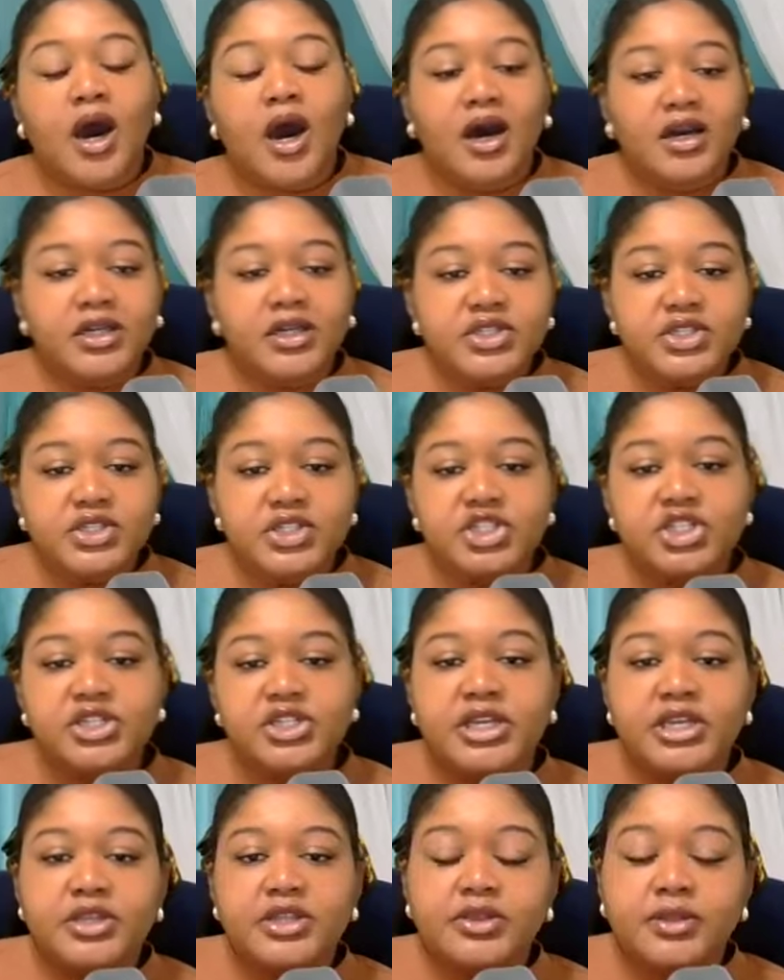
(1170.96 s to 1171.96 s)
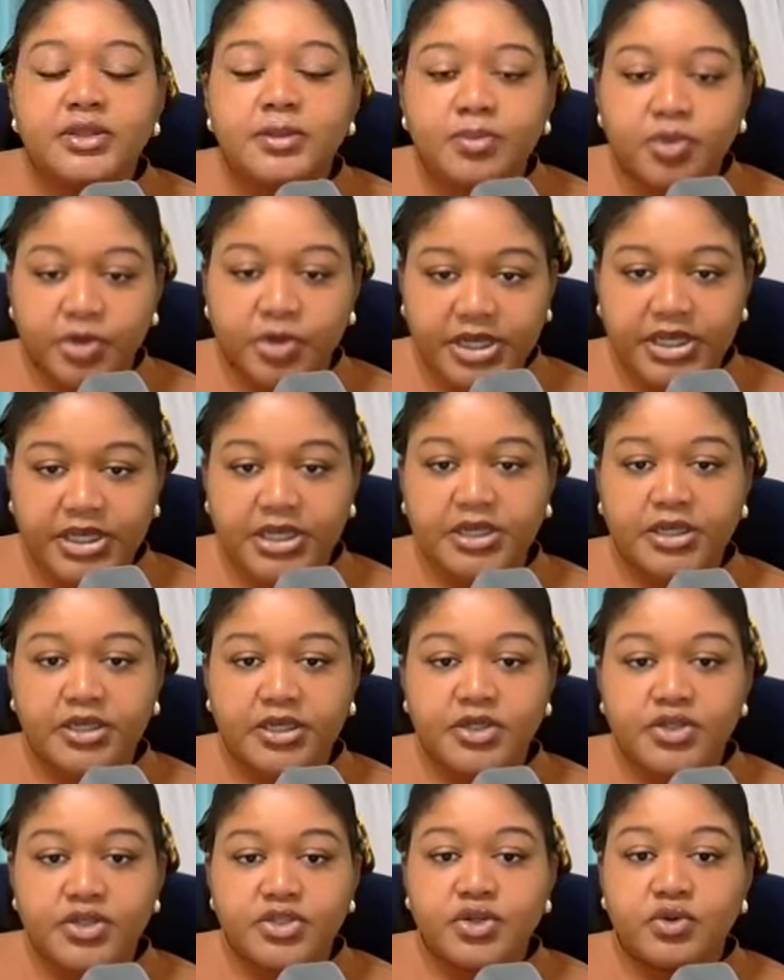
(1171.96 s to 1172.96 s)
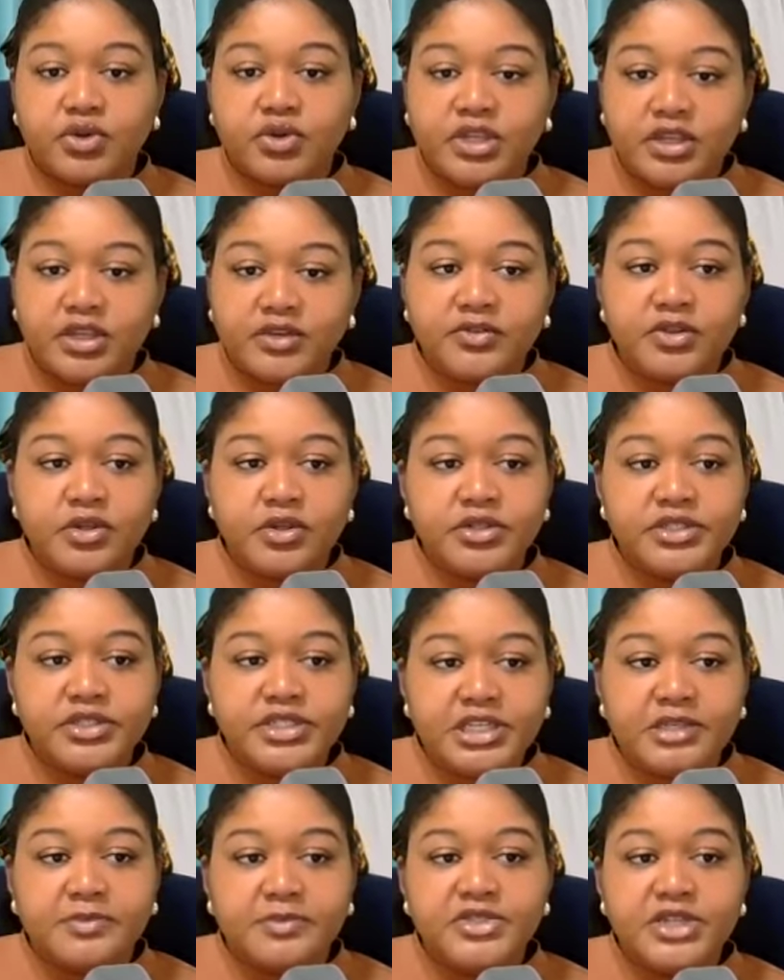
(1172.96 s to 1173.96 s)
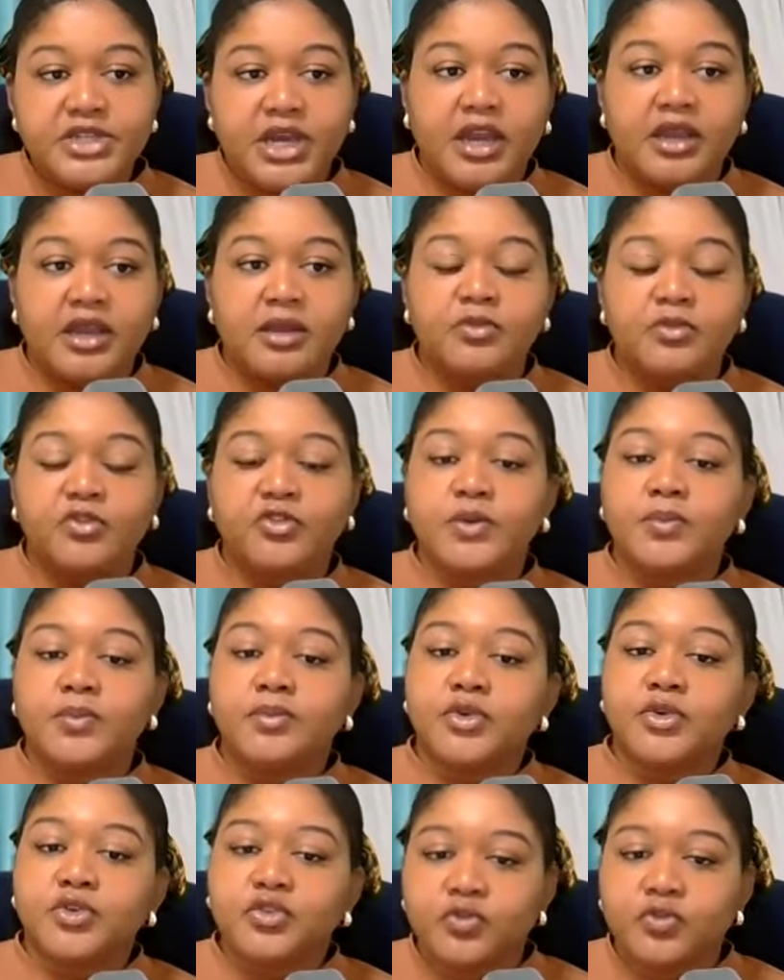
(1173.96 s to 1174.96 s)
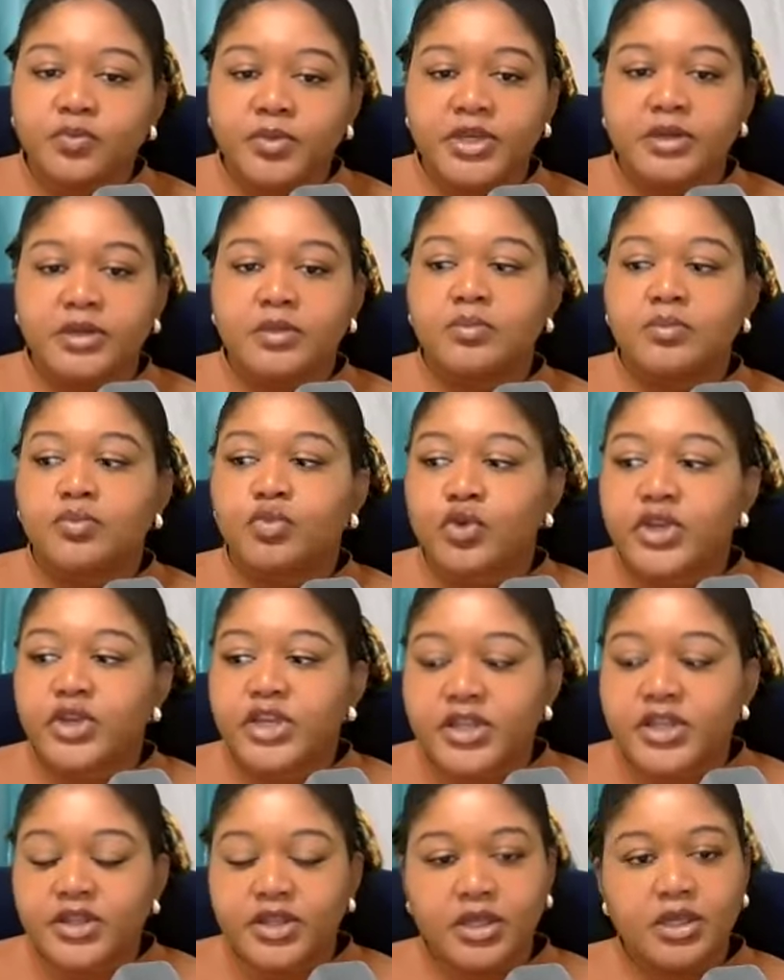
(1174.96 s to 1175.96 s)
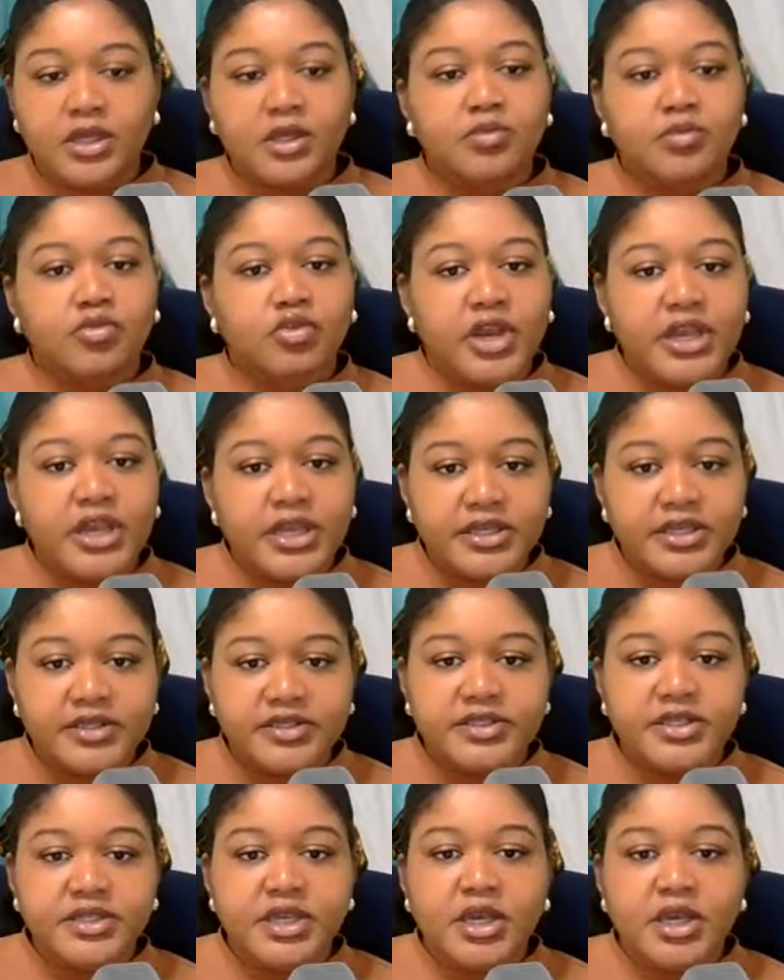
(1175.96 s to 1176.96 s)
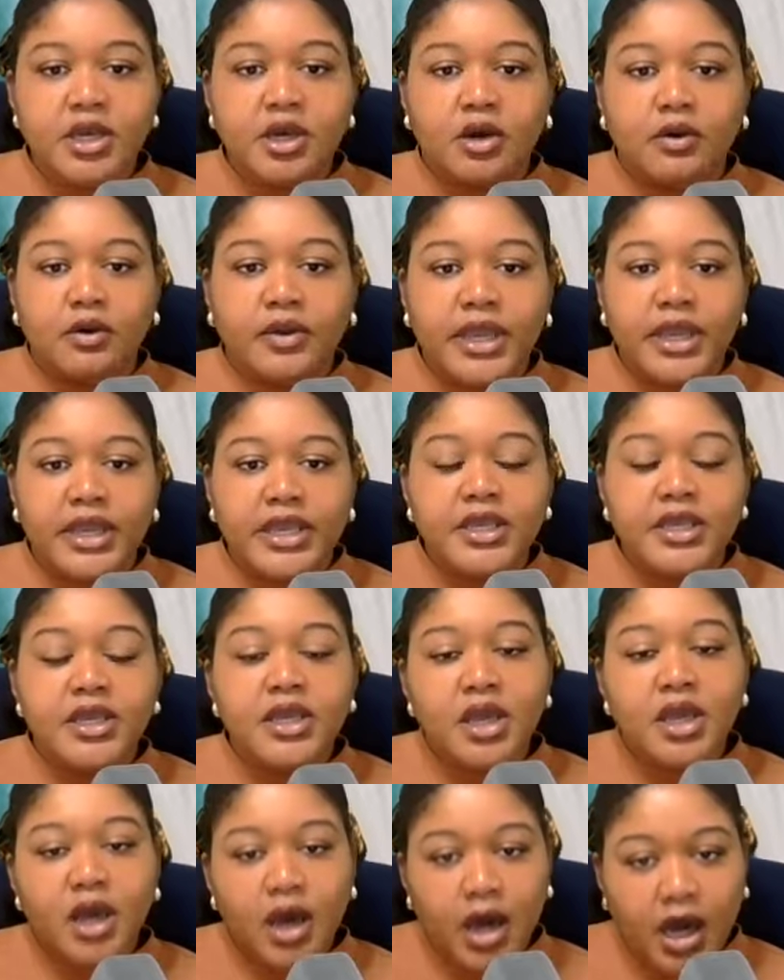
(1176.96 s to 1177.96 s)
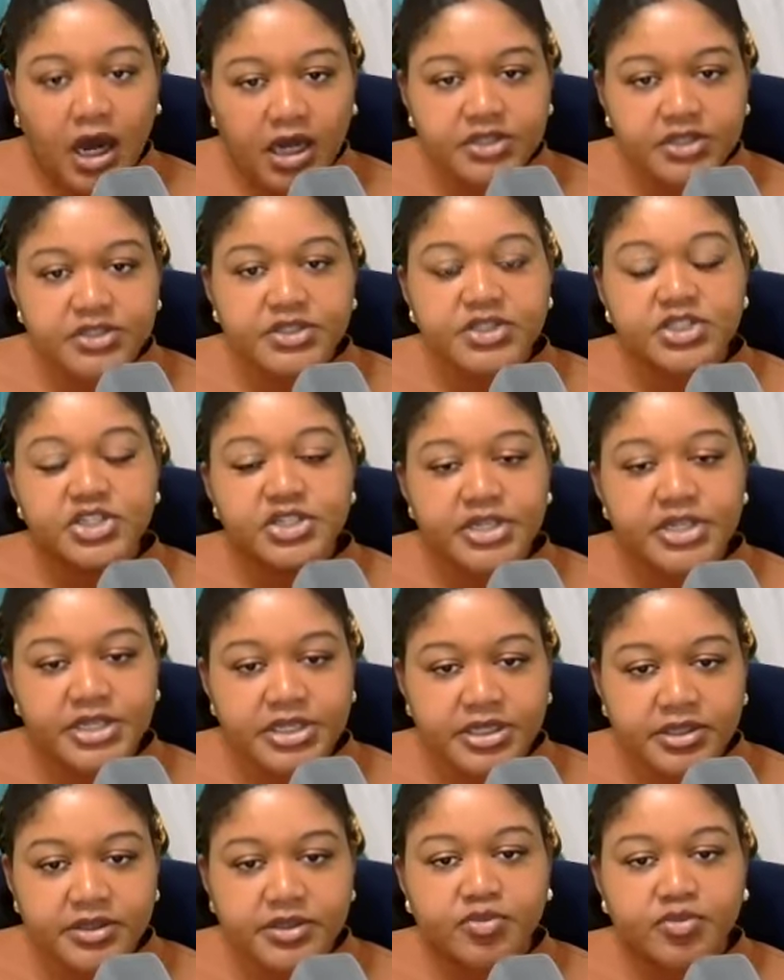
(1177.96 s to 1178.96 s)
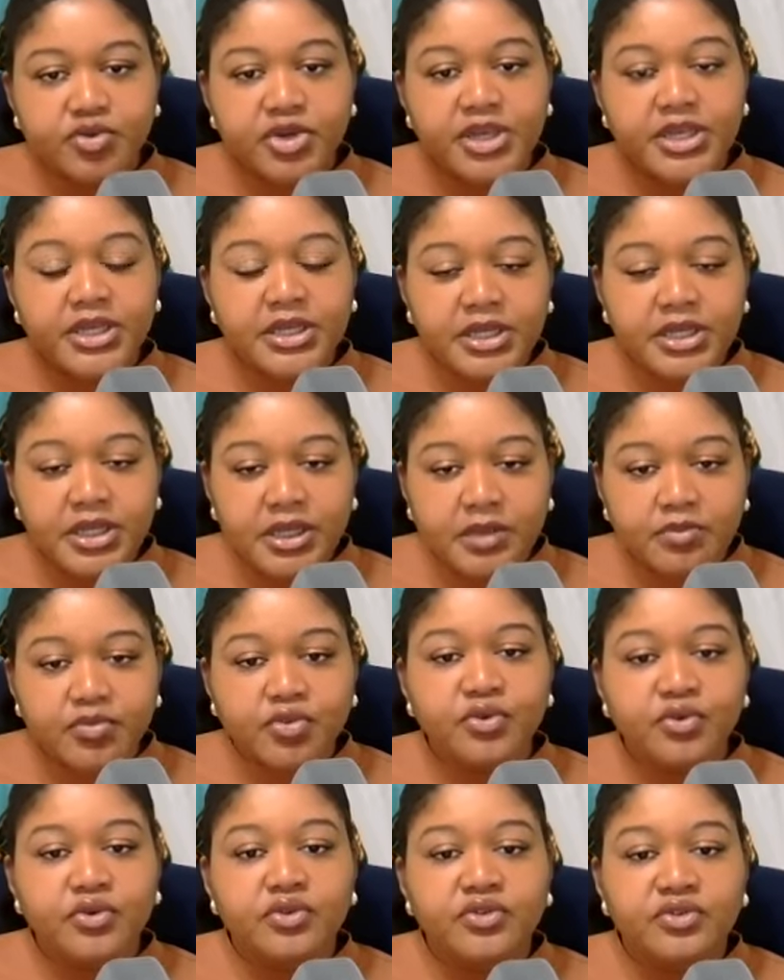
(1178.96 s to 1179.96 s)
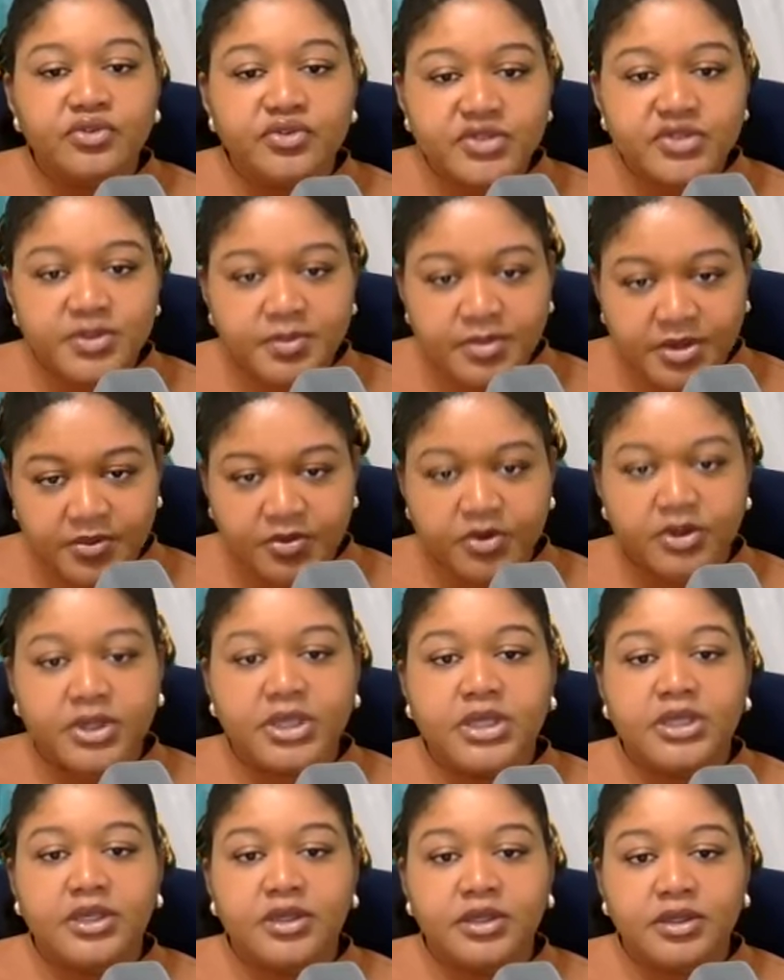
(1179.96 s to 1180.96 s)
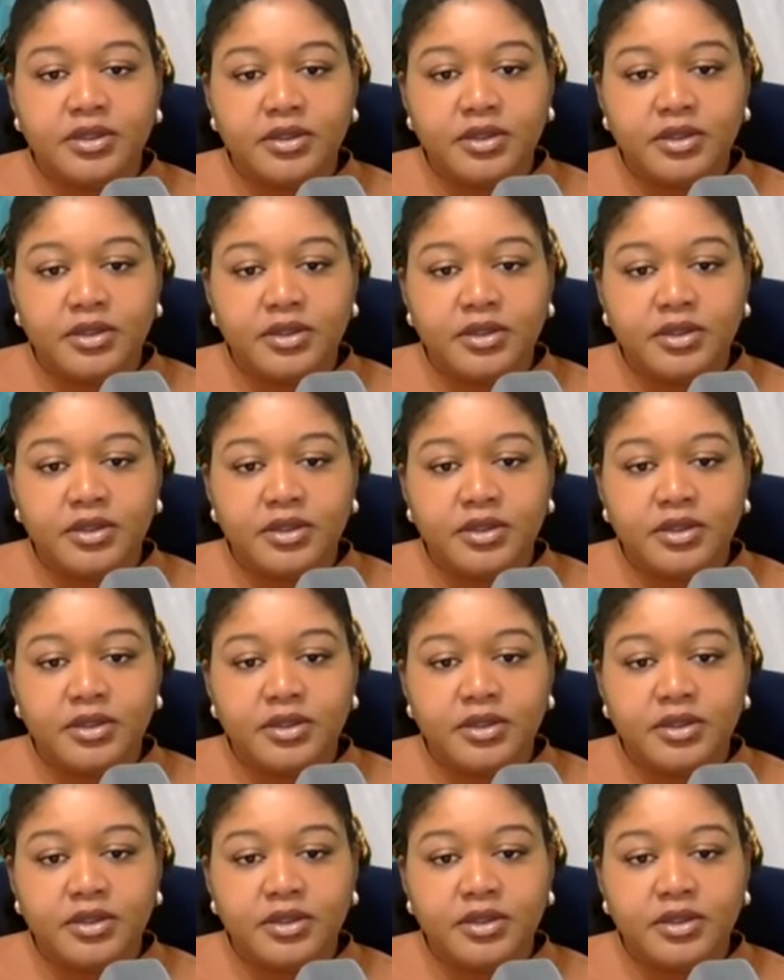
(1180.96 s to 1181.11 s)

Oxygenate the brain. So give your team time for movement, breathing, breaks. Okay. Oxygenating the brain improves memory.